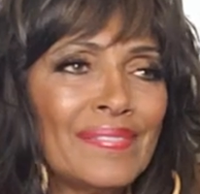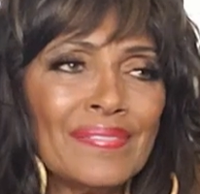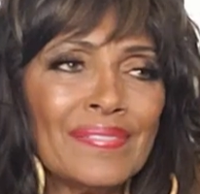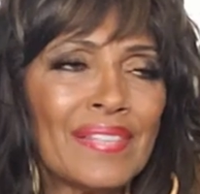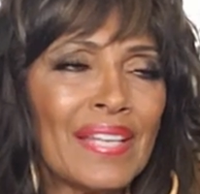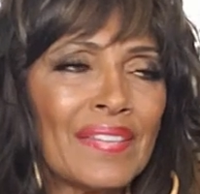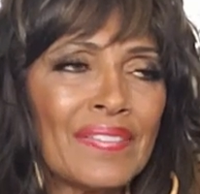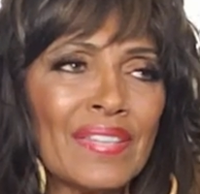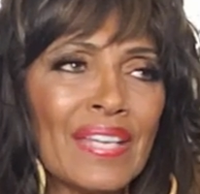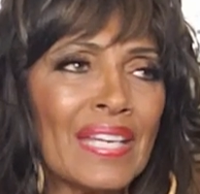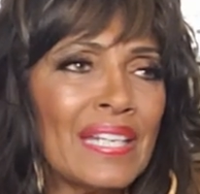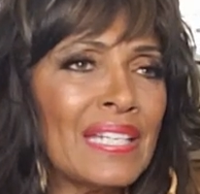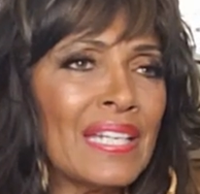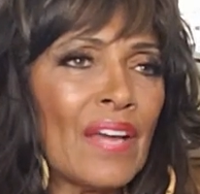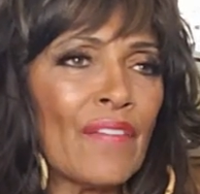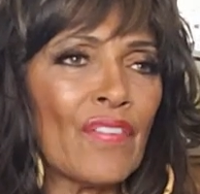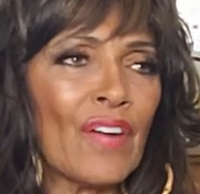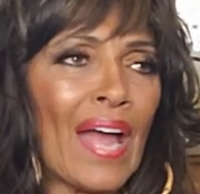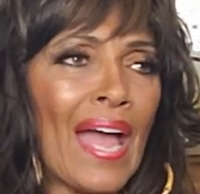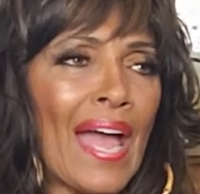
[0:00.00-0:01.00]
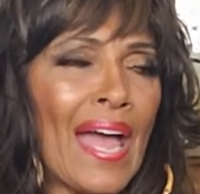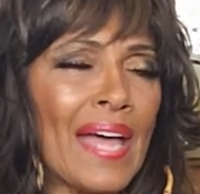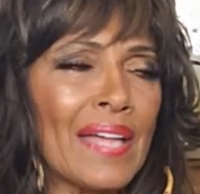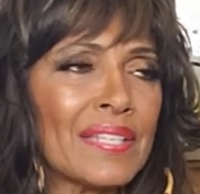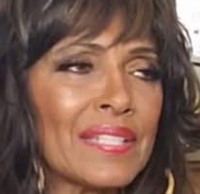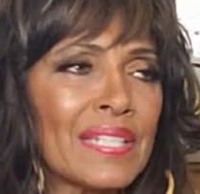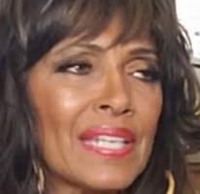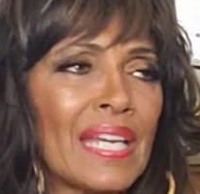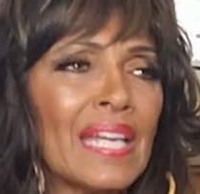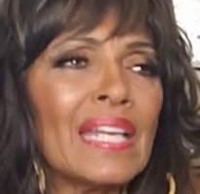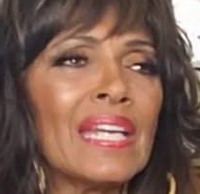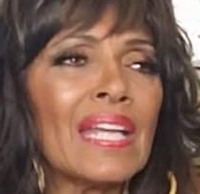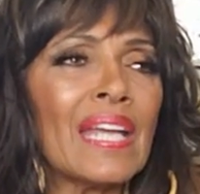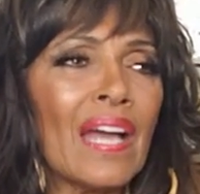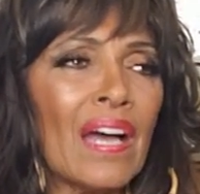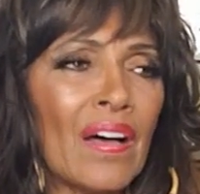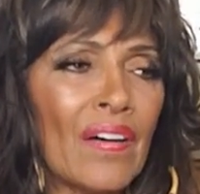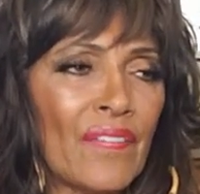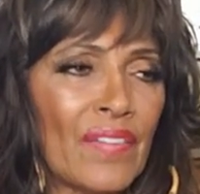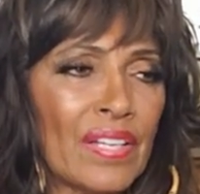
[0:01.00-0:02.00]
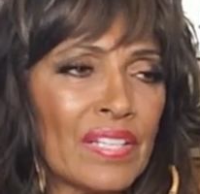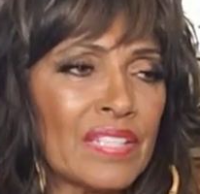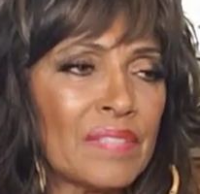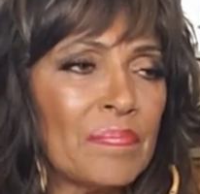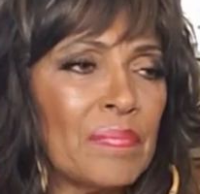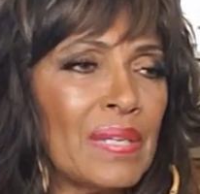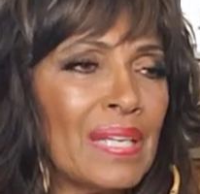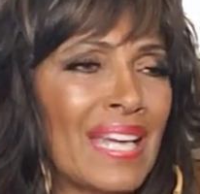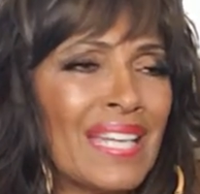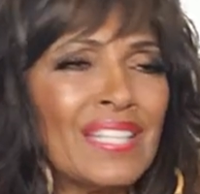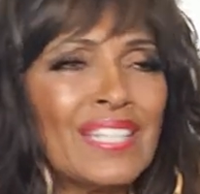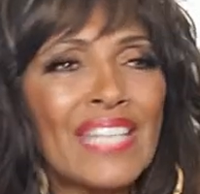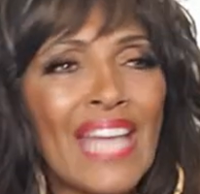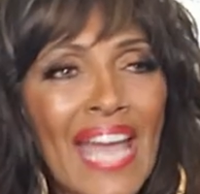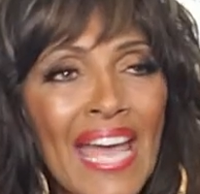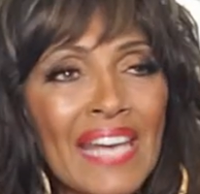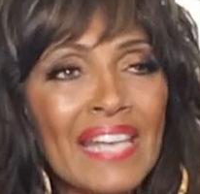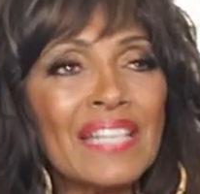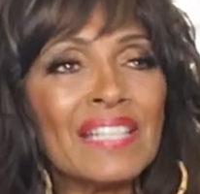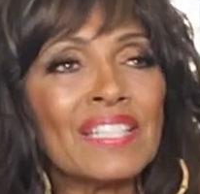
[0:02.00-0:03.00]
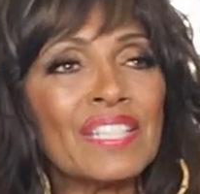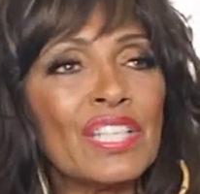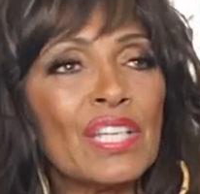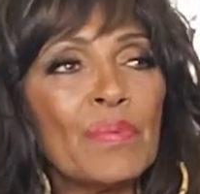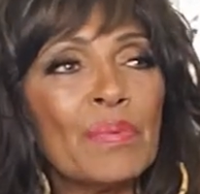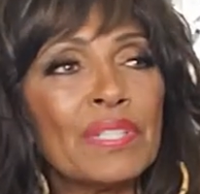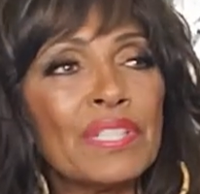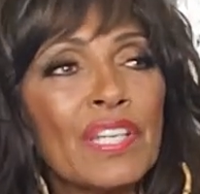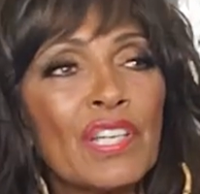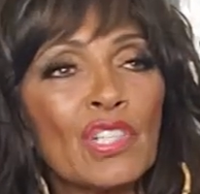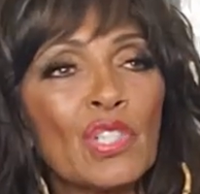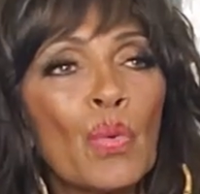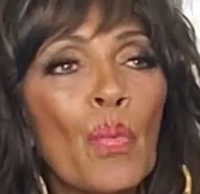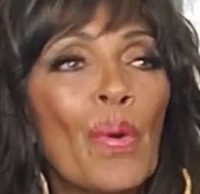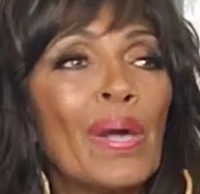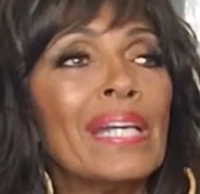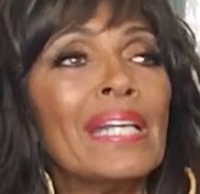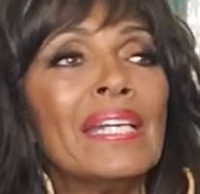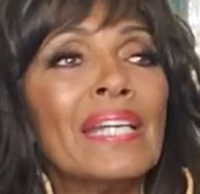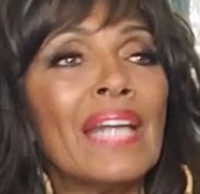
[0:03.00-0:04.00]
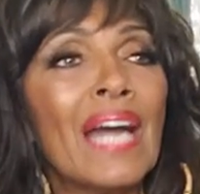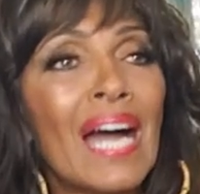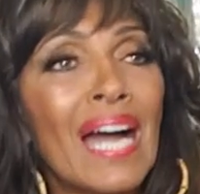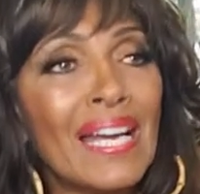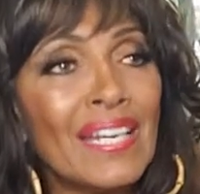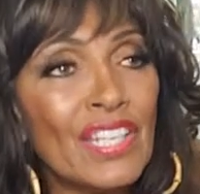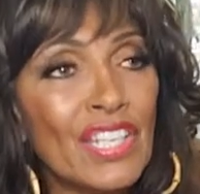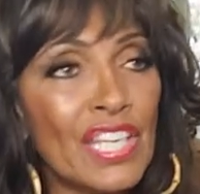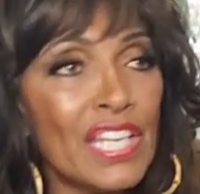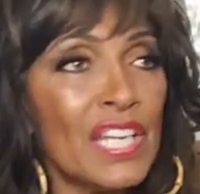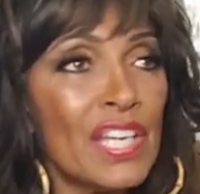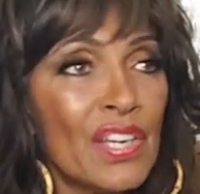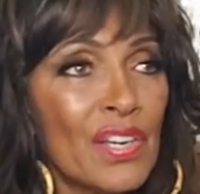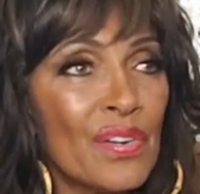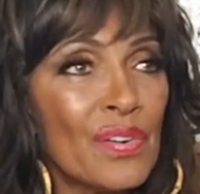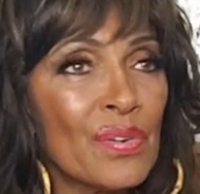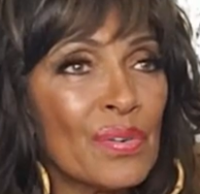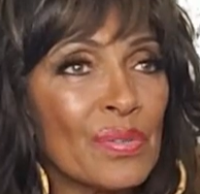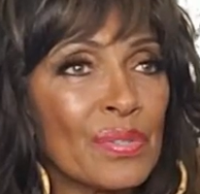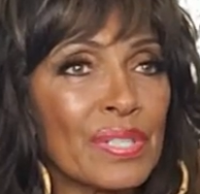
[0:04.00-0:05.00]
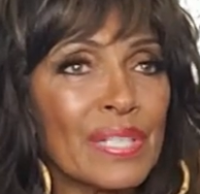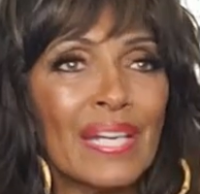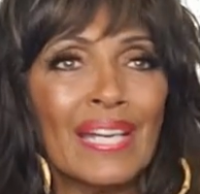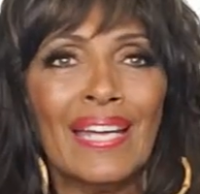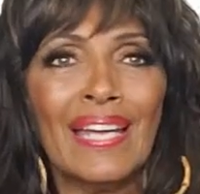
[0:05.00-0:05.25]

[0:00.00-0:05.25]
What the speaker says: that they never asked any of us. Me and Janice, she was there 29 years.